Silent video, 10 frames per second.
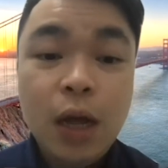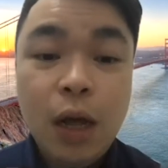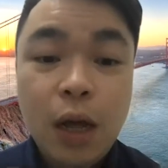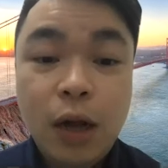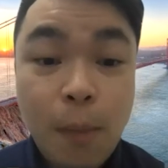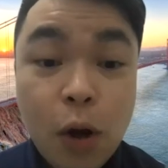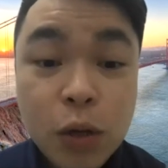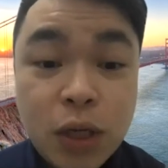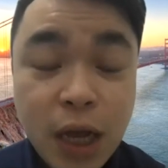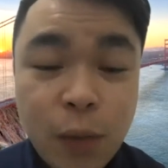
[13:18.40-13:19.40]
the more you
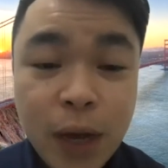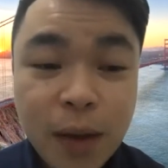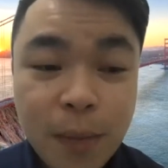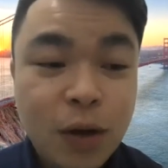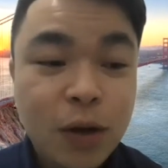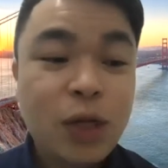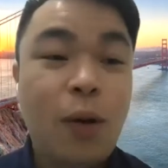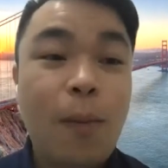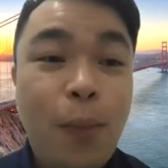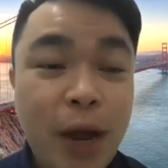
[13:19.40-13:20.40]
stay awake because
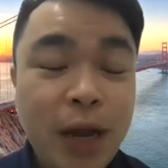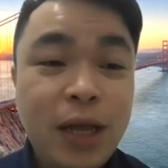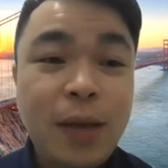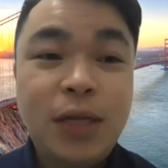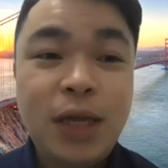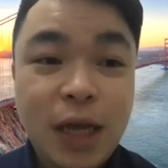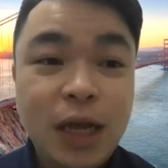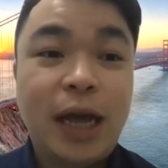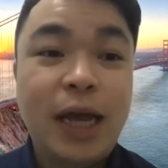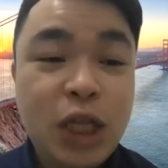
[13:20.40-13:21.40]
your brain keeps
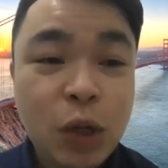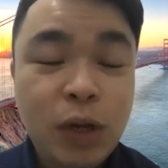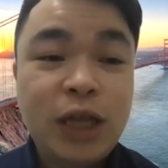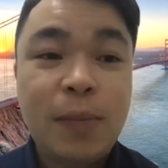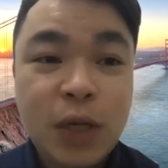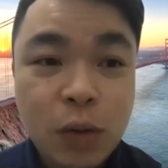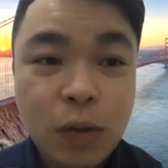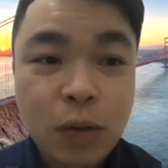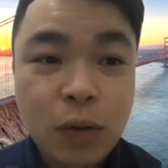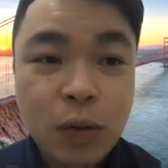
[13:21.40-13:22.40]
thinking that it's still
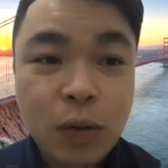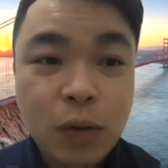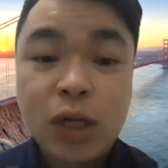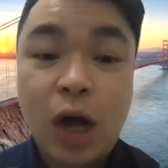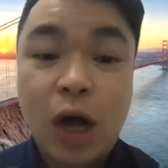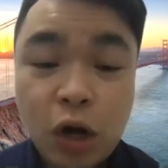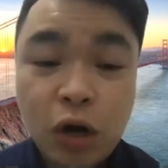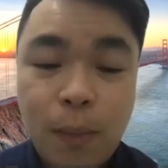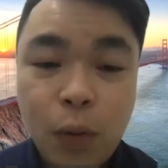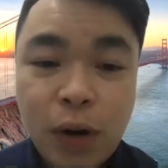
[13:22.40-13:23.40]
daytime because a lot
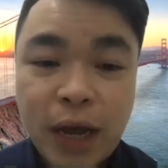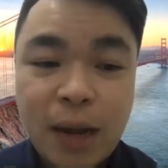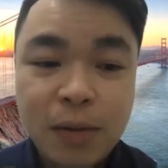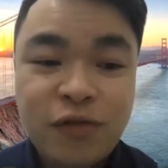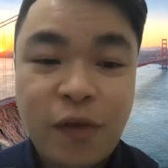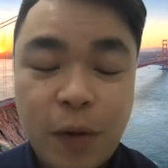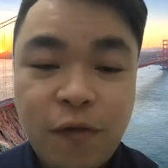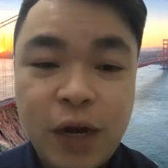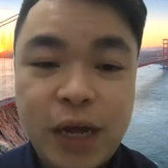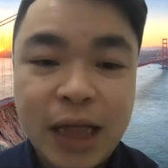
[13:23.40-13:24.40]
of blue light comes from your
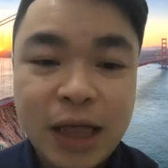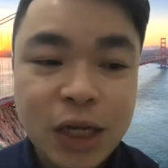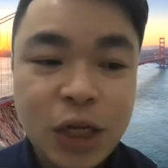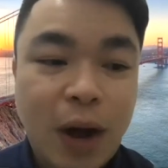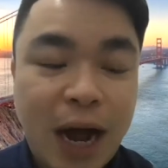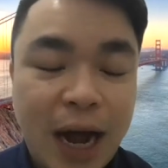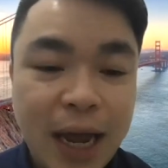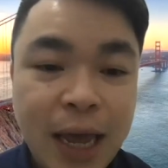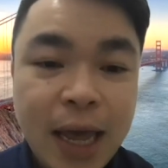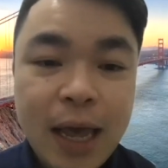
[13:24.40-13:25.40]
phone, it enters your
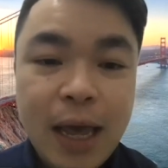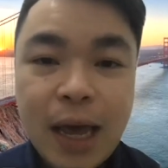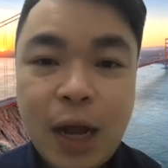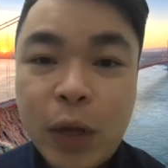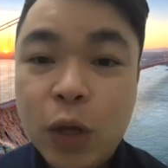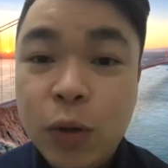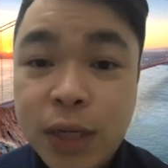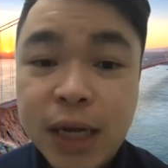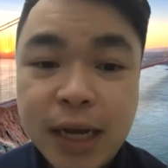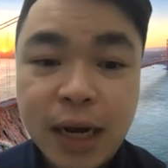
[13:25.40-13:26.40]
eye, and when you use
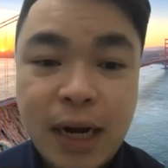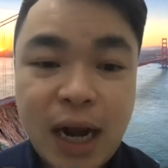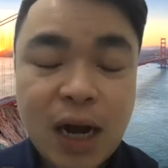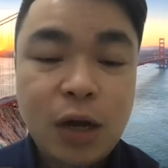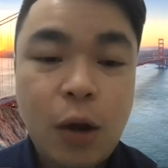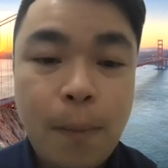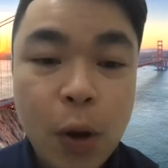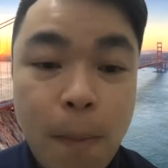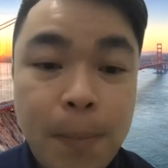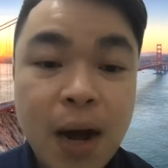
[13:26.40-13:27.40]
it in the dark, your
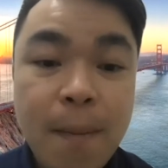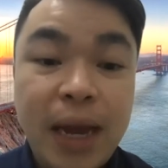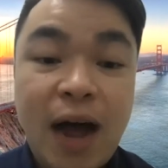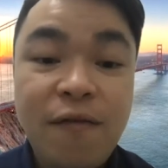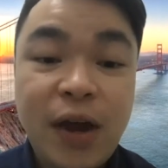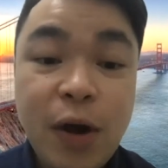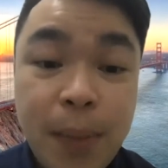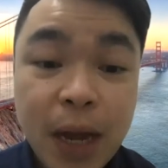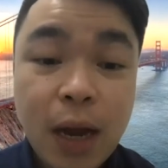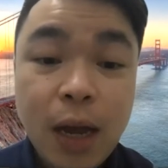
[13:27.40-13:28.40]
pupil become very
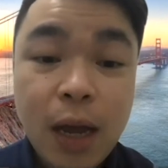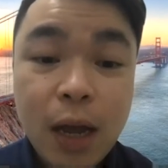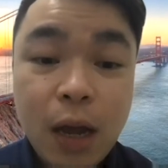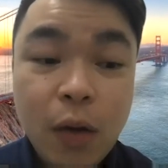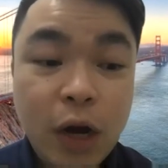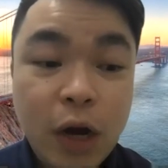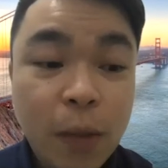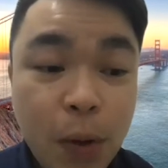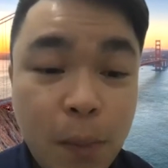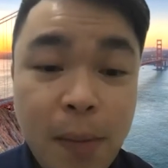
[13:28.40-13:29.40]
big. When
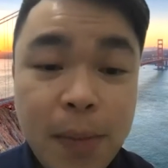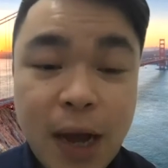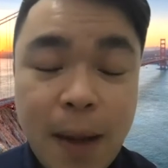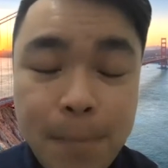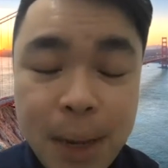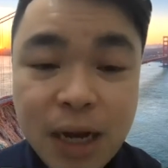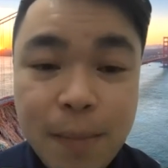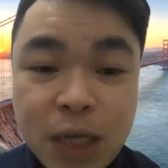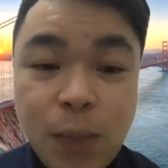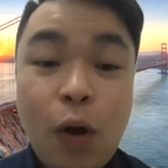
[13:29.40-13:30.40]
the pupil become big, that
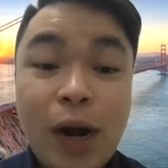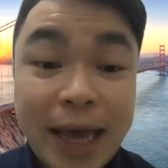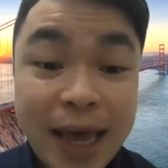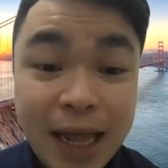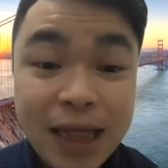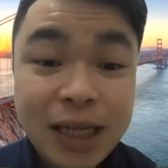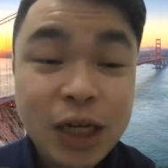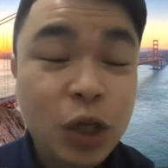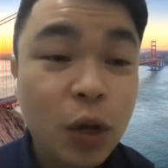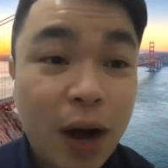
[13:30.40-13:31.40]
means more light can enter
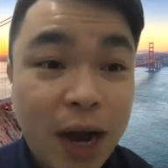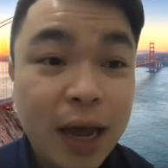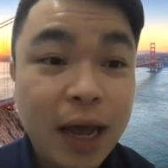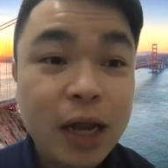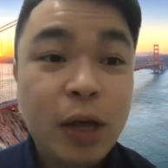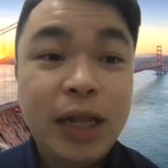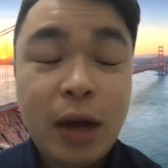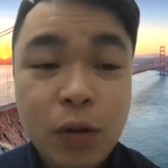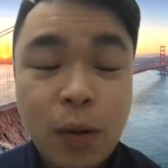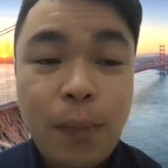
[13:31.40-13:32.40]
into your eye and it can
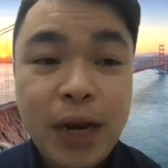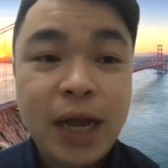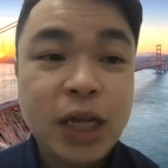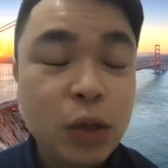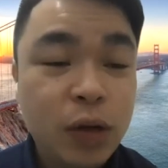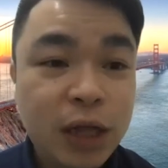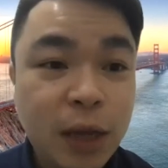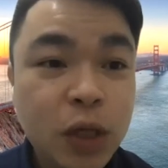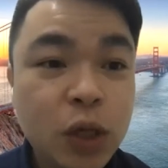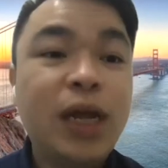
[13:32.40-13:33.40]
tell your brain that it's still
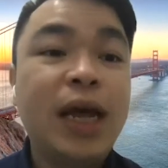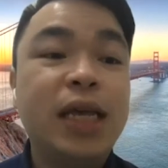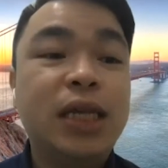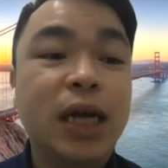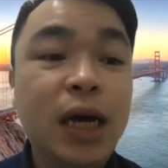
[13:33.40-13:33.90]
daytime. So that is the